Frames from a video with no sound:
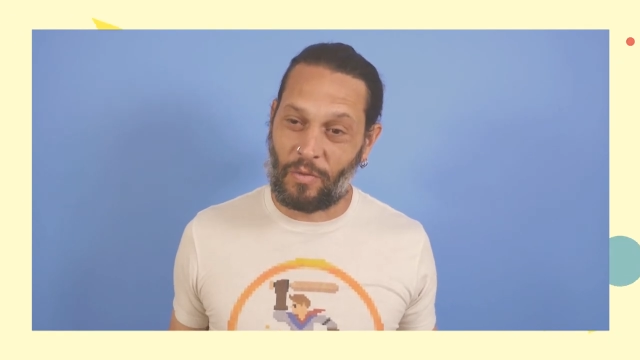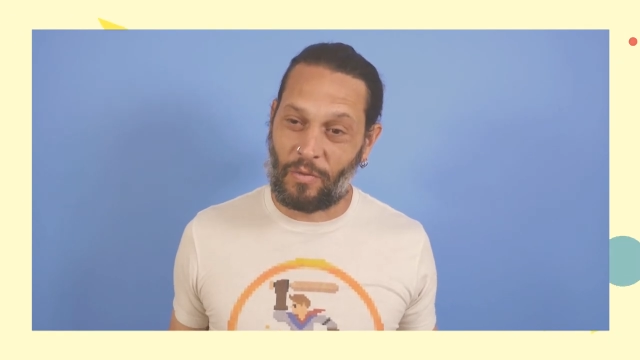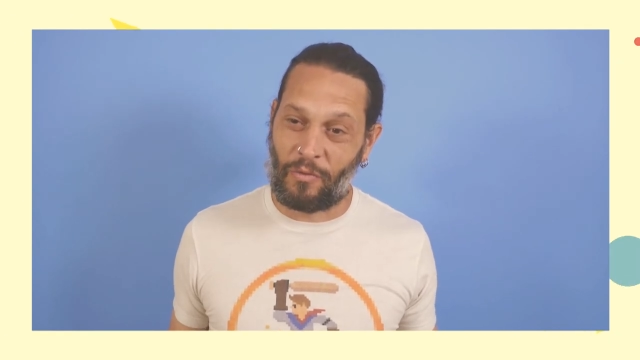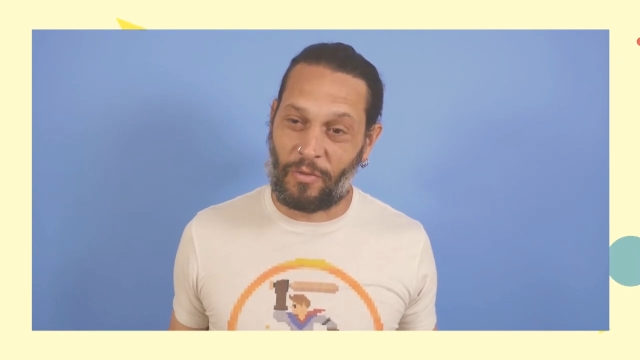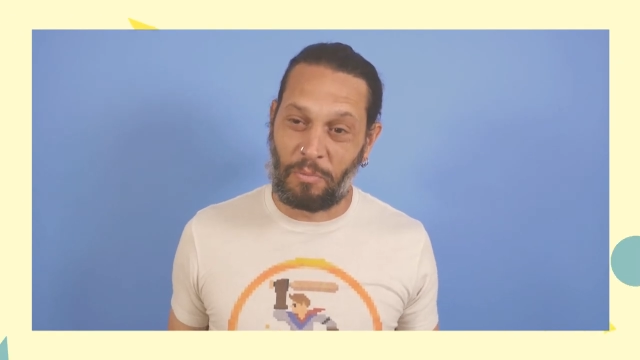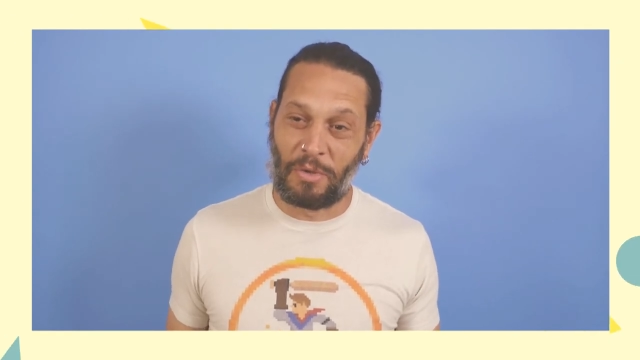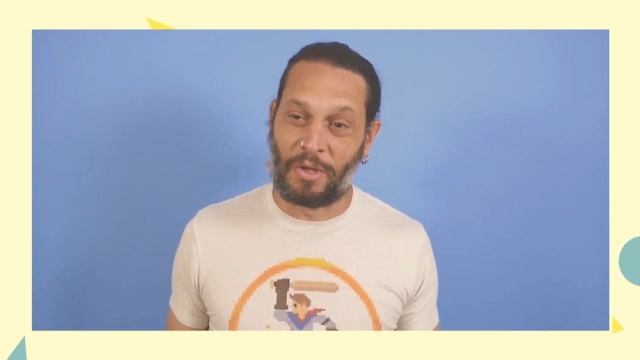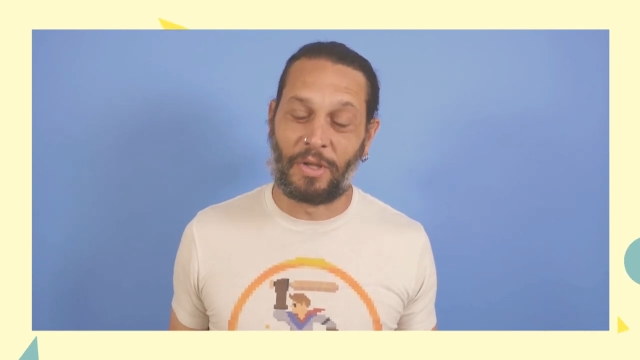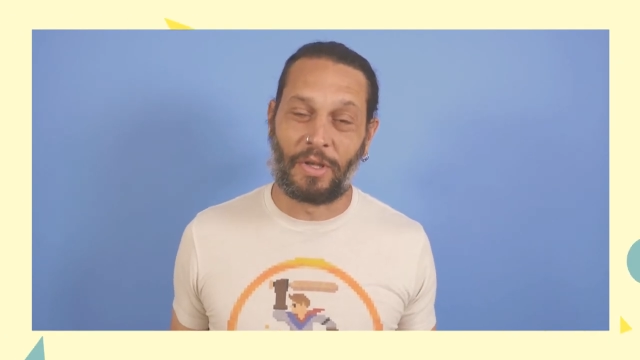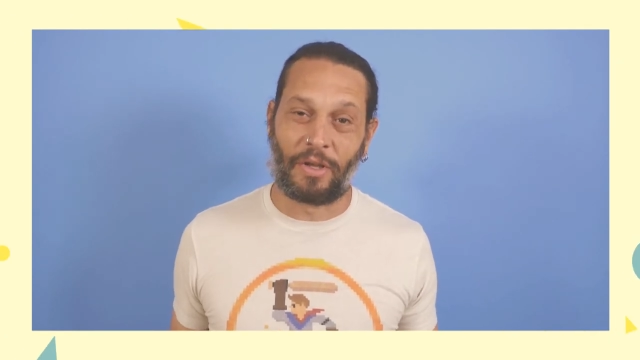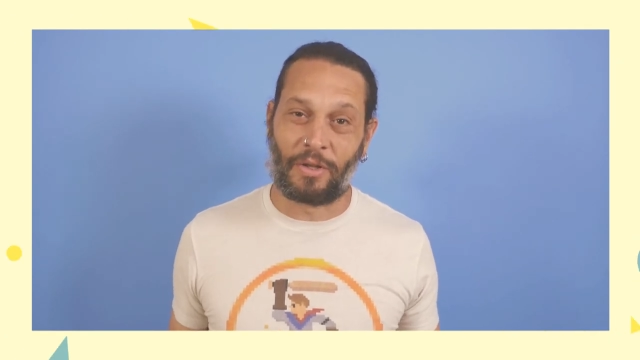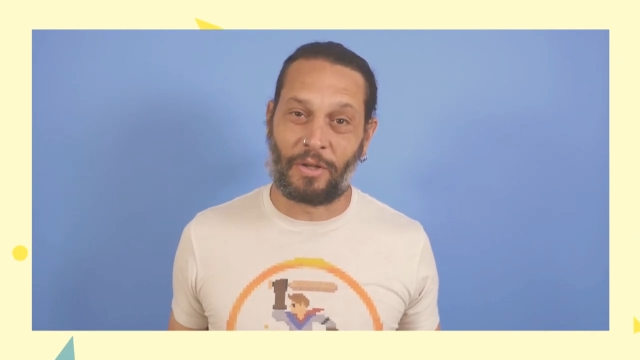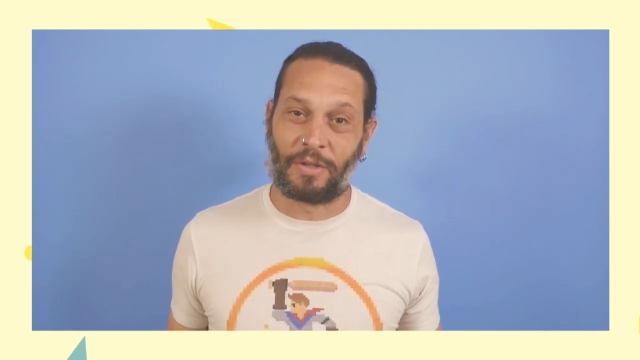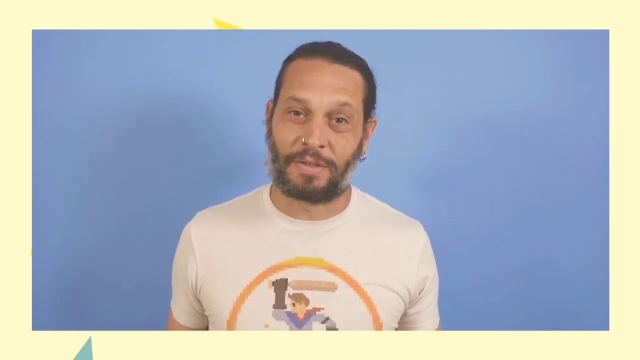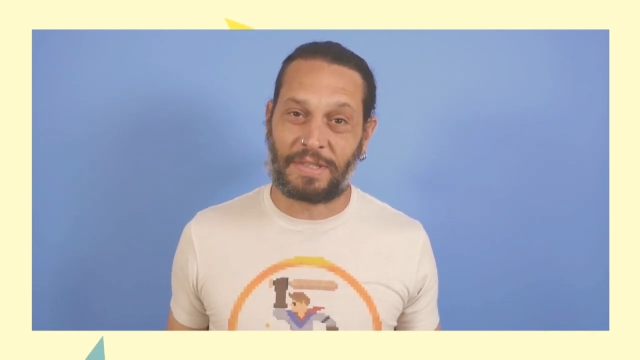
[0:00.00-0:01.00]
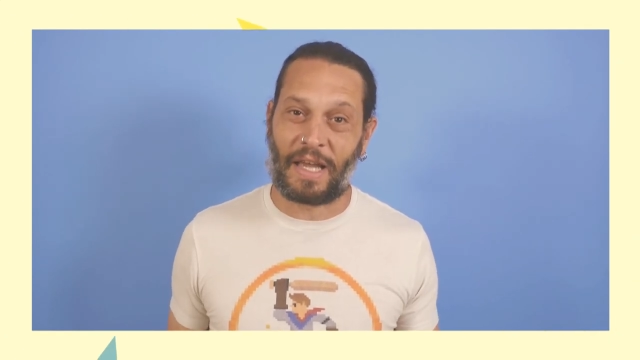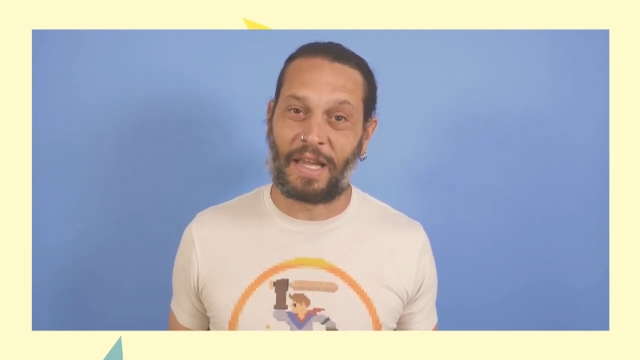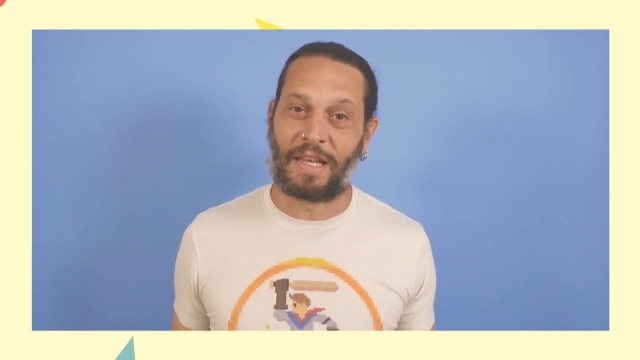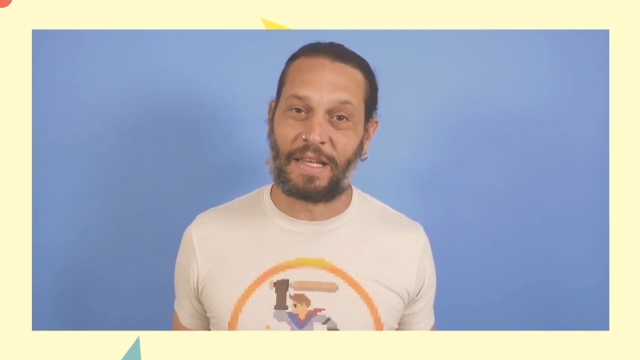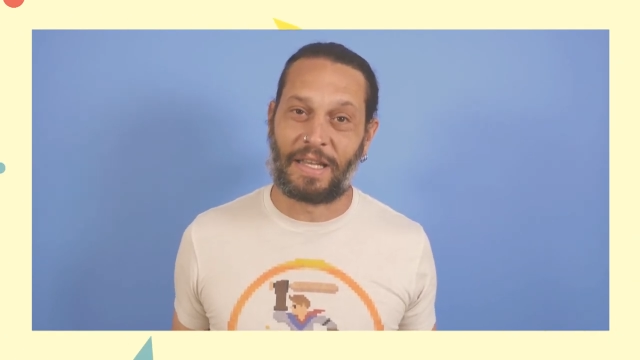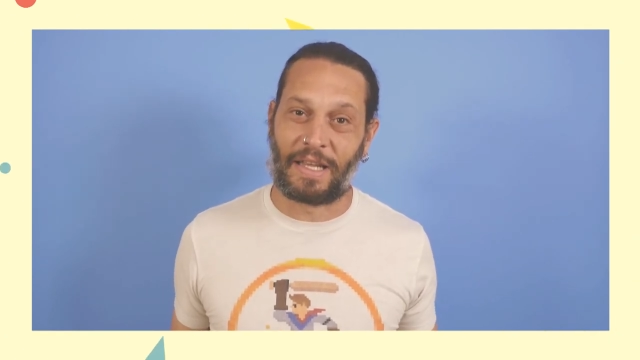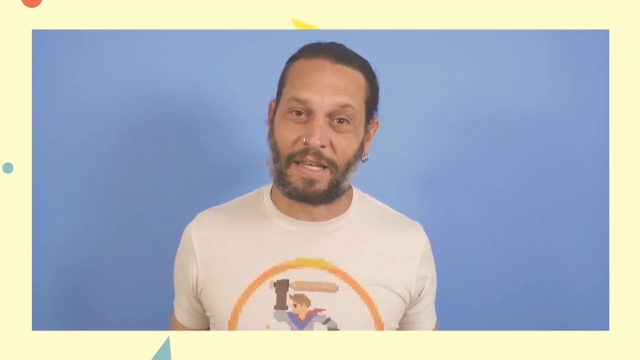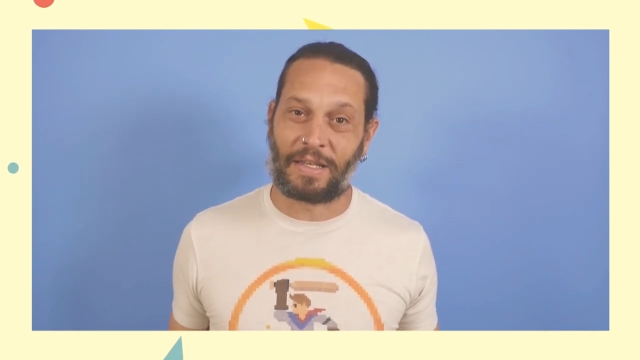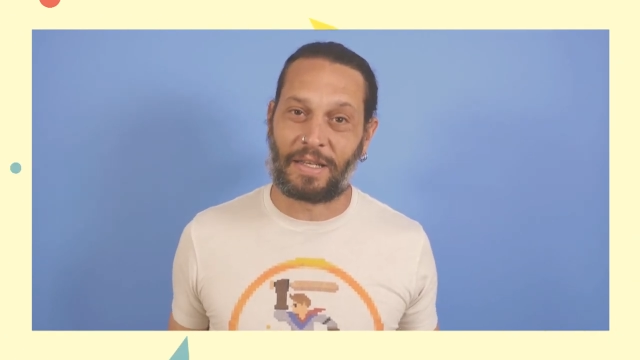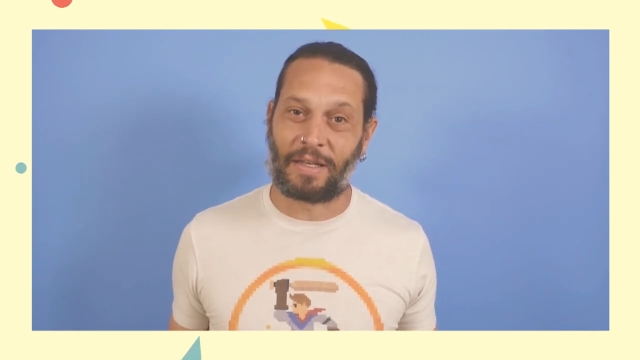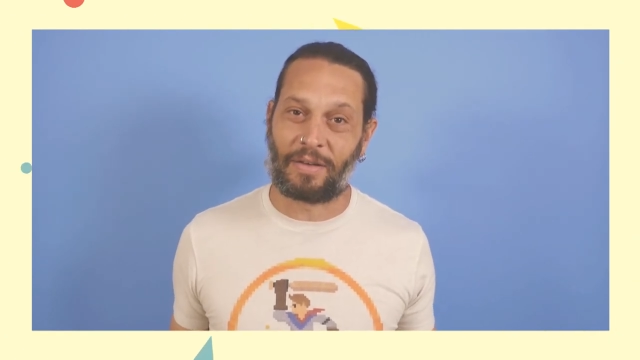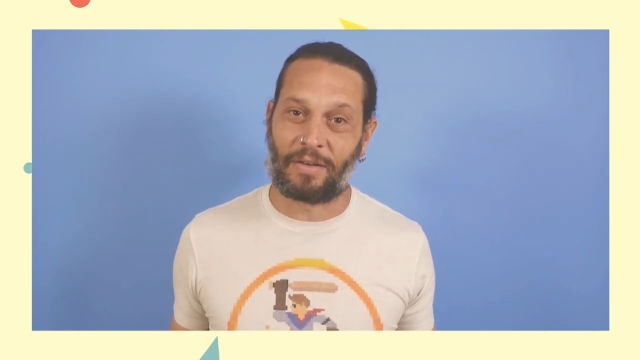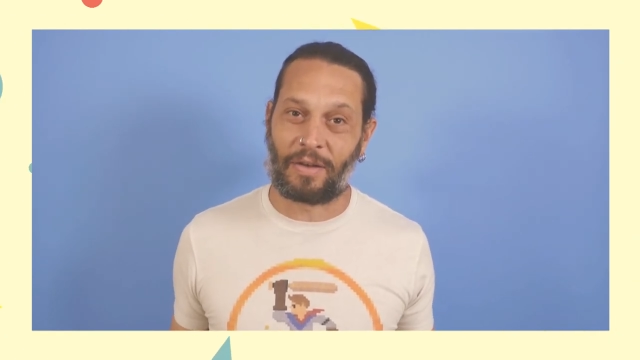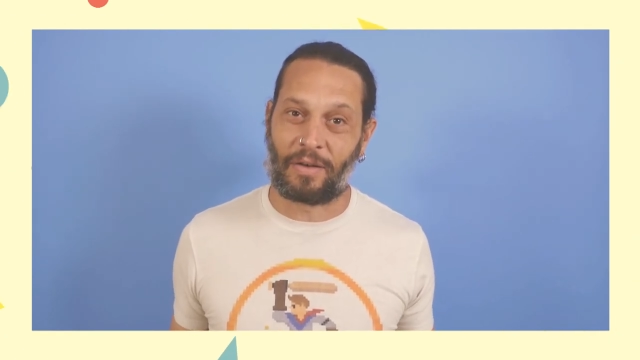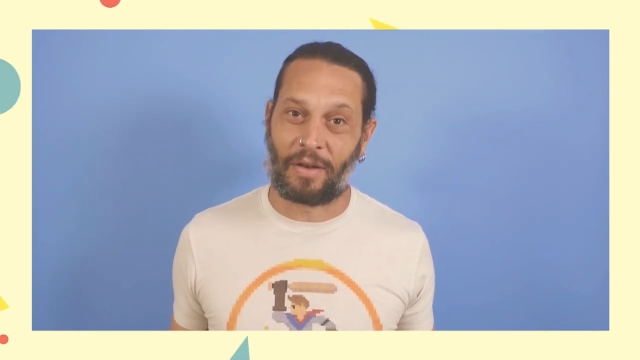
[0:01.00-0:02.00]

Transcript: familial, tight-knit,